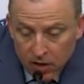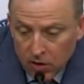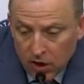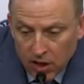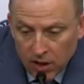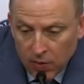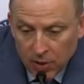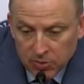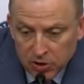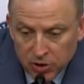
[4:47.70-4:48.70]
Yeah, no, I
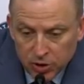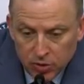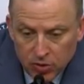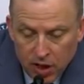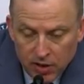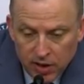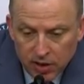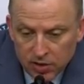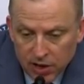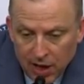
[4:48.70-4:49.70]
want him to shoot. I
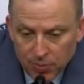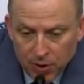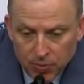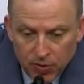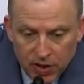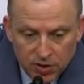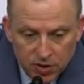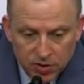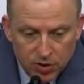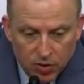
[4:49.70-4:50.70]
think shot
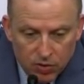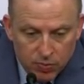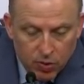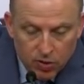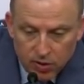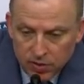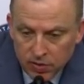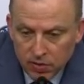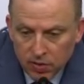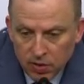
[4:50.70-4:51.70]
preparation is so
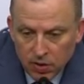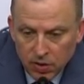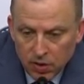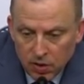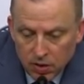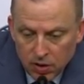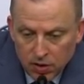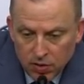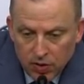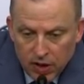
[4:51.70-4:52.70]
important.
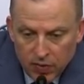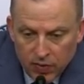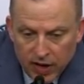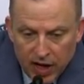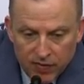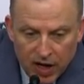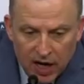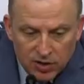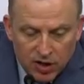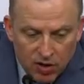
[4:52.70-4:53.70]
You know, and we have
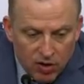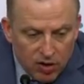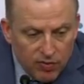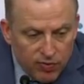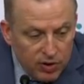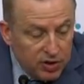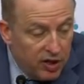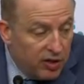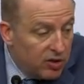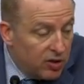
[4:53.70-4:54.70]
guys that are looking for
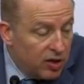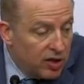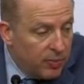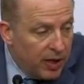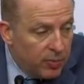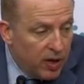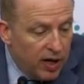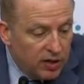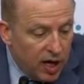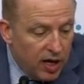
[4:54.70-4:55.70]
each other, and they're looking to make
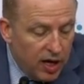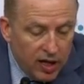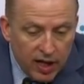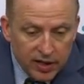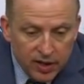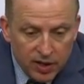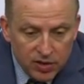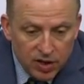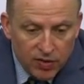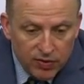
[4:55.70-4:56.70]
plays. I like the
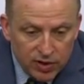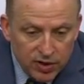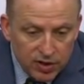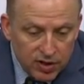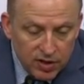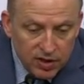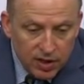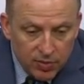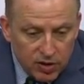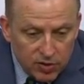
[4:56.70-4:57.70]
unselfishness of the
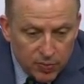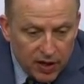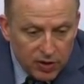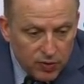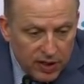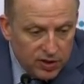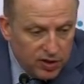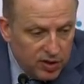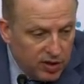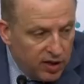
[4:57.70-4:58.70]
team. There's
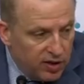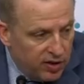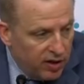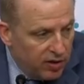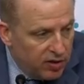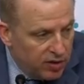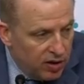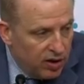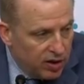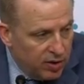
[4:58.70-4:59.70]
penetration, and then
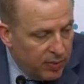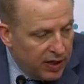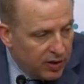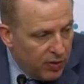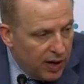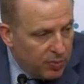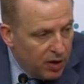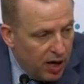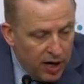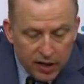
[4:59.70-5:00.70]
they're looking to make the
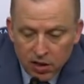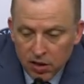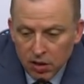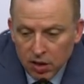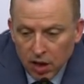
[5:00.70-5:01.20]
right play,